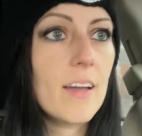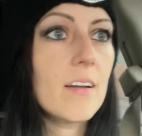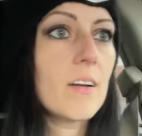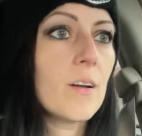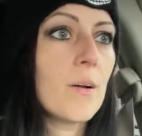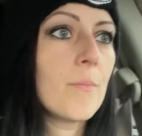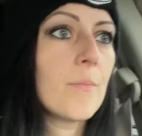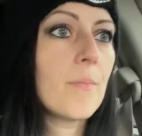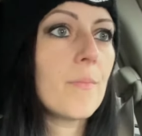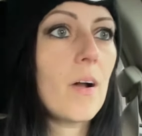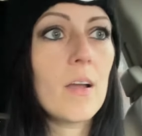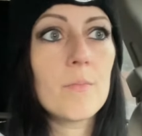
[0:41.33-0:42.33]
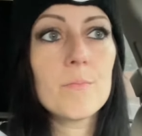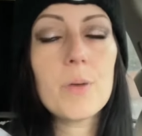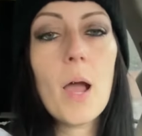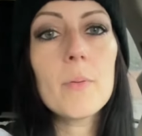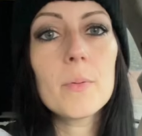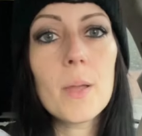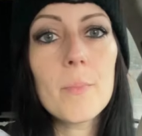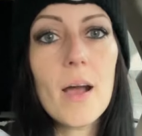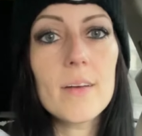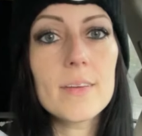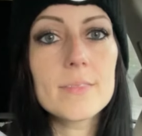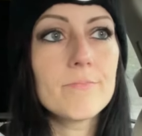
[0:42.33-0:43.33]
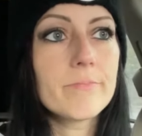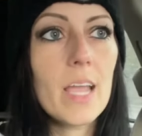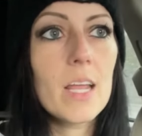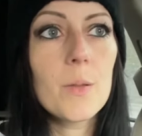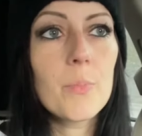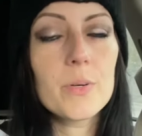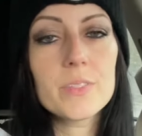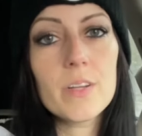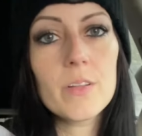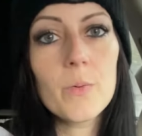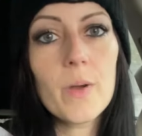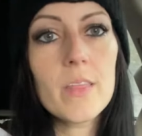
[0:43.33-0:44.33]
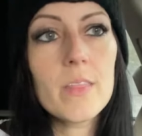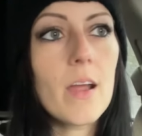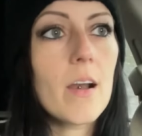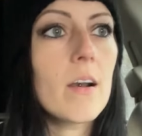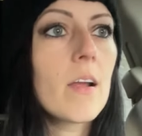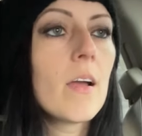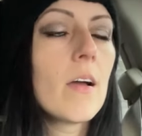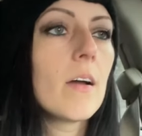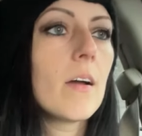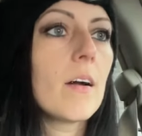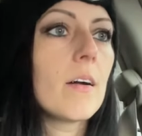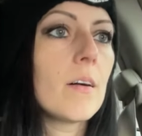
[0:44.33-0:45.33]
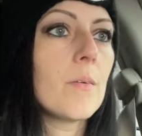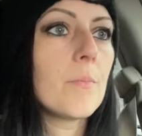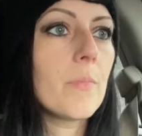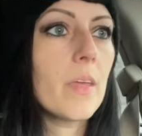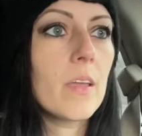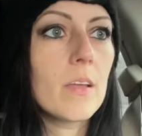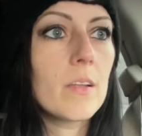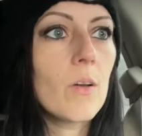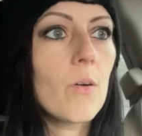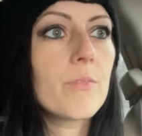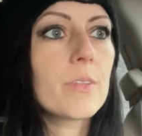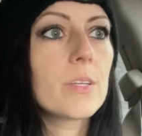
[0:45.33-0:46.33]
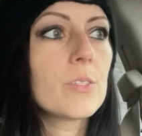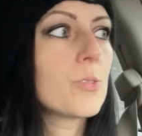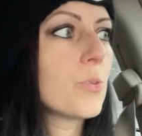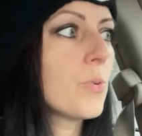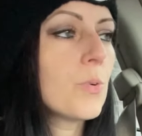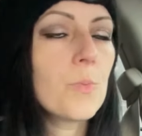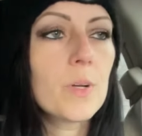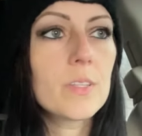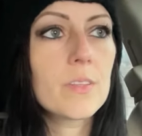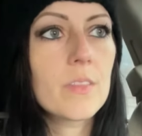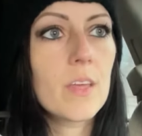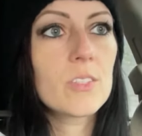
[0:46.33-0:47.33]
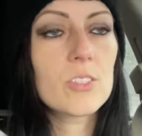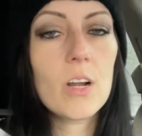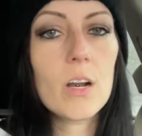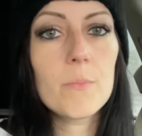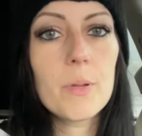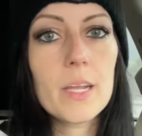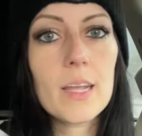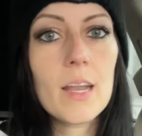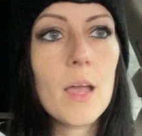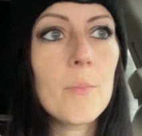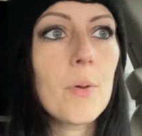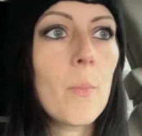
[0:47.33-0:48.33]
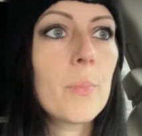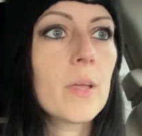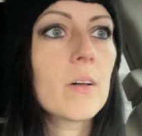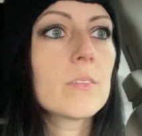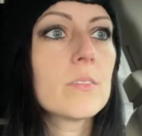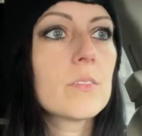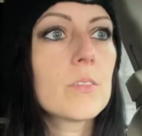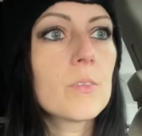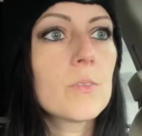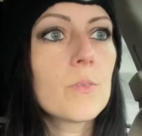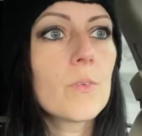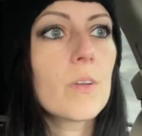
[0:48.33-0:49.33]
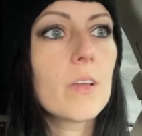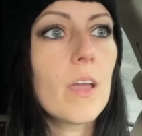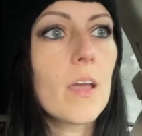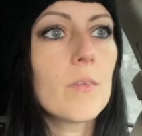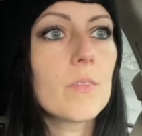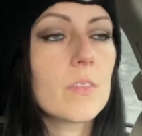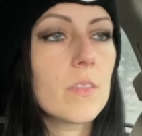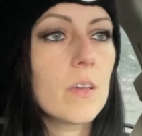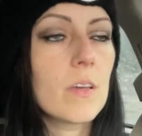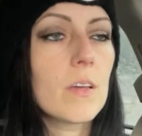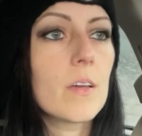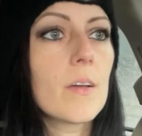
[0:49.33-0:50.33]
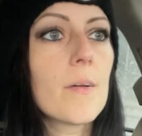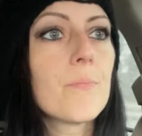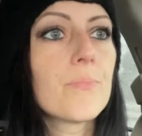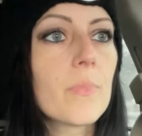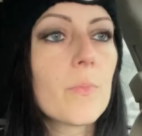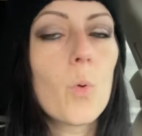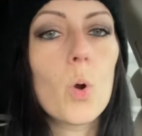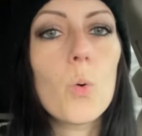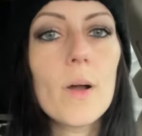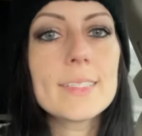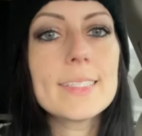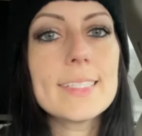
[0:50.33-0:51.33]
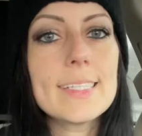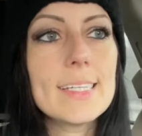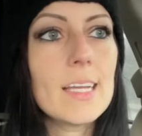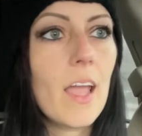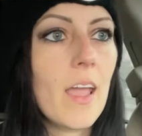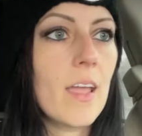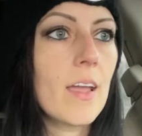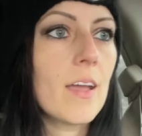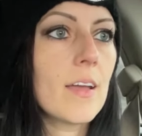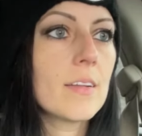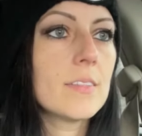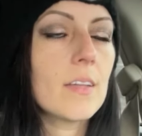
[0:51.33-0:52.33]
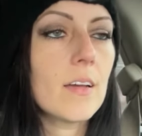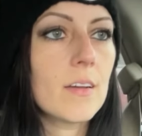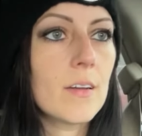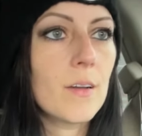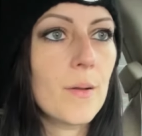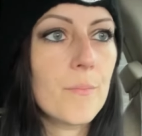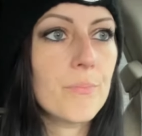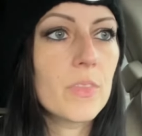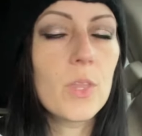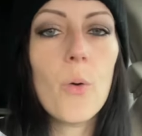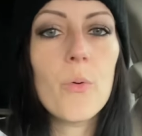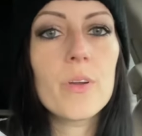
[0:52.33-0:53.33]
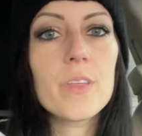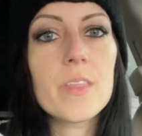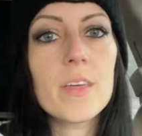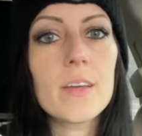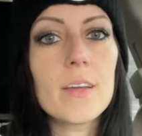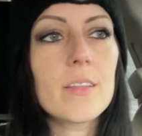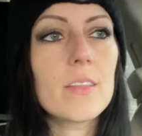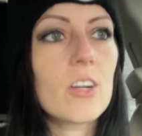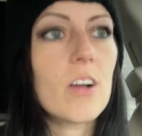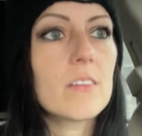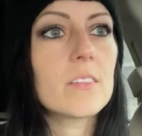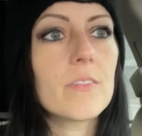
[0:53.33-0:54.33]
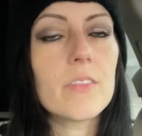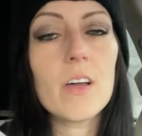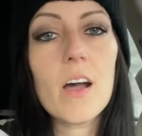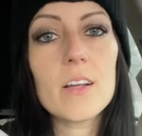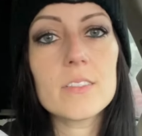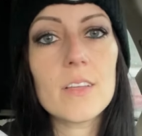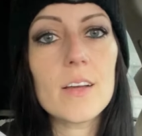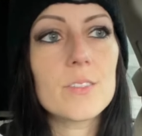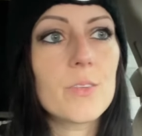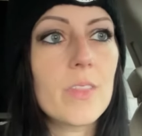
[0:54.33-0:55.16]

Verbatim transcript: Um, I'm probably about 80% on the way there. Um, and hopefully soon when things start picking up, I'll be able to get the more quantity and um, lower the, the cost of the hot sauce.